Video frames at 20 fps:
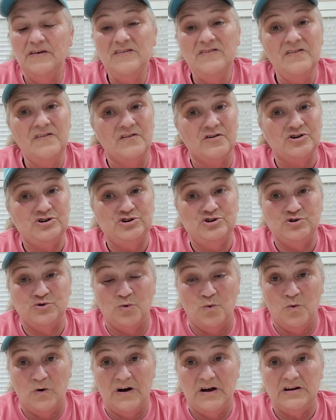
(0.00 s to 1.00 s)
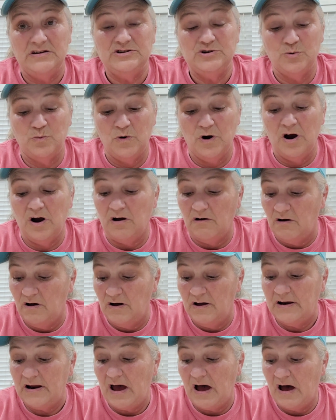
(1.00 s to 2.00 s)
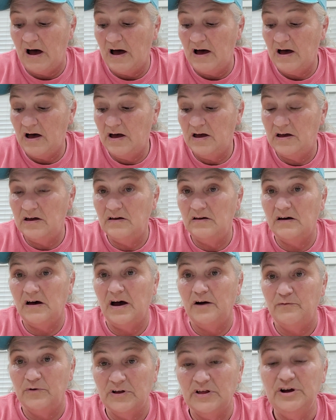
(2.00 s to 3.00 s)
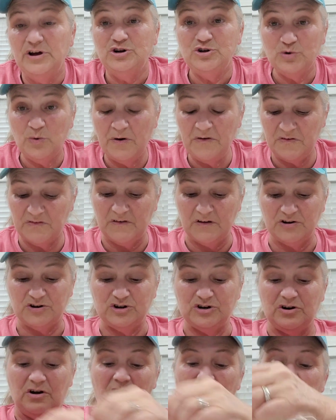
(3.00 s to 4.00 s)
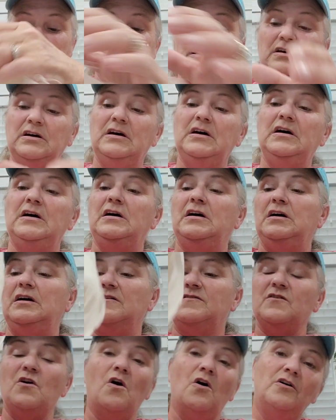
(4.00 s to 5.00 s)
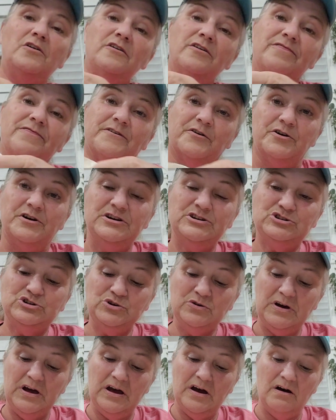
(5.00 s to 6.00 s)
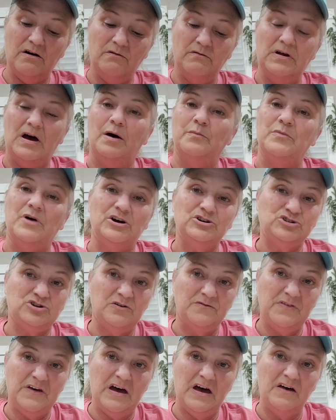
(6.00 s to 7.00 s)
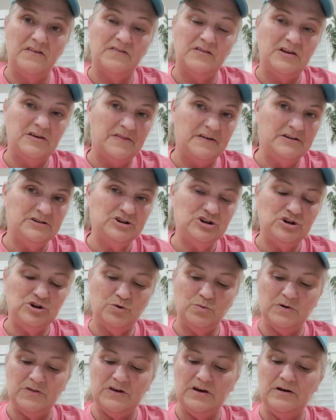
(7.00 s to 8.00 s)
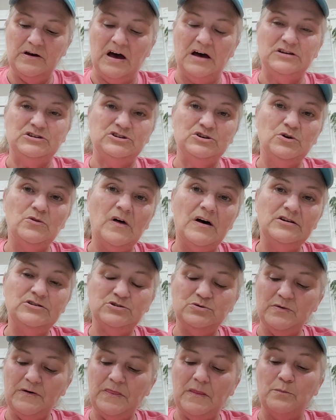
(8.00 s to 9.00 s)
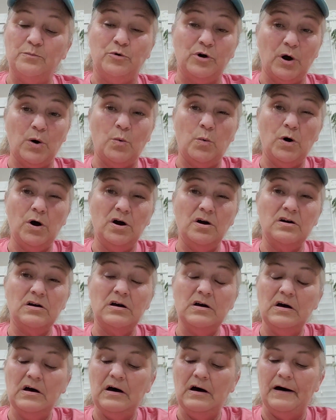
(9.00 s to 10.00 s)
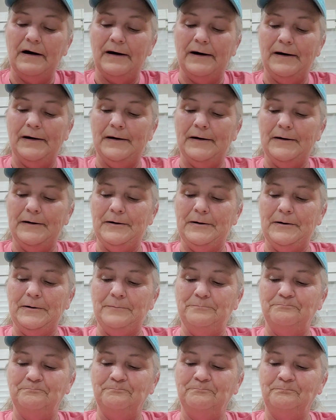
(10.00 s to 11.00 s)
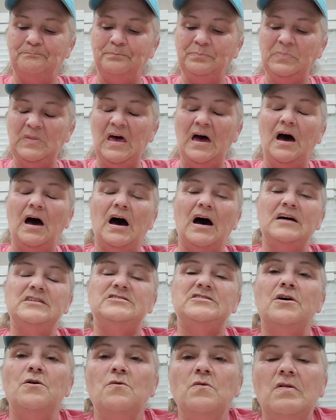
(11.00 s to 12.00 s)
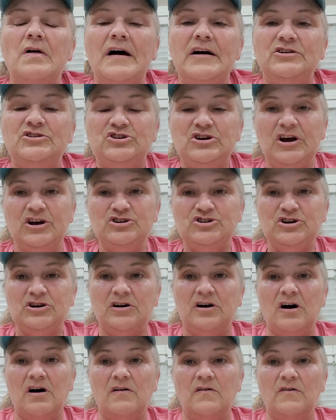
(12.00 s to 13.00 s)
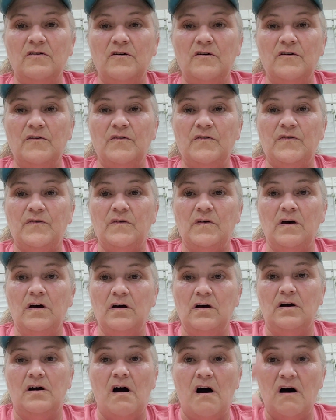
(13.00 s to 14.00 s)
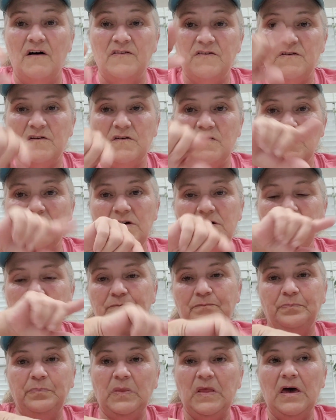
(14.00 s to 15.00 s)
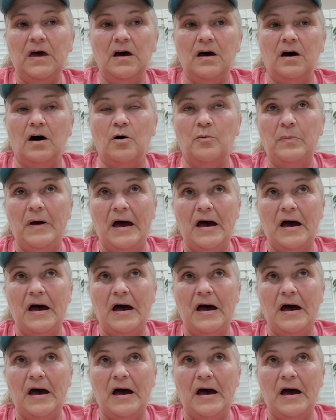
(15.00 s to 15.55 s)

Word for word: this is a joy to work on. I, I really enjoy stitching on it. It's on a 32 count. I'm not sure if that has anything to do with it. I do like doing the brickwork. Um, I don't like changing colors constantly on